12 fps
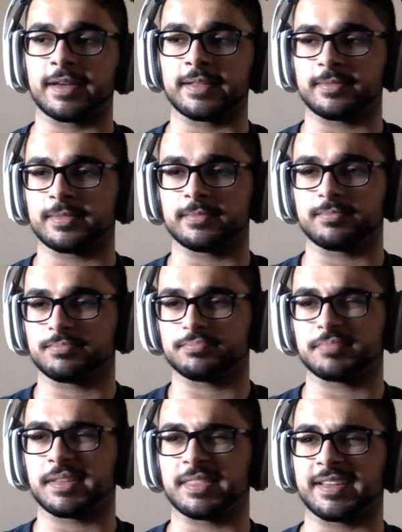I,
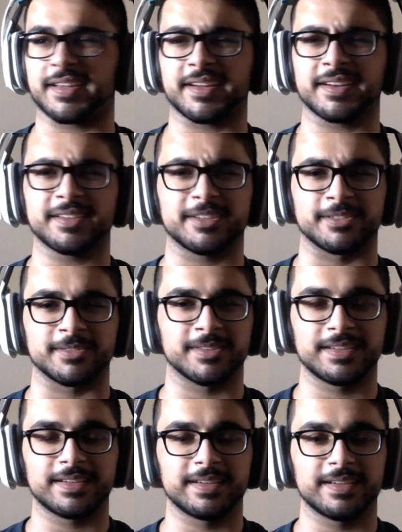I think I don't know.
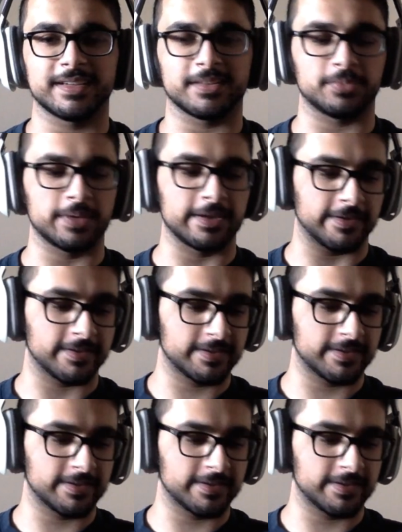It's weird.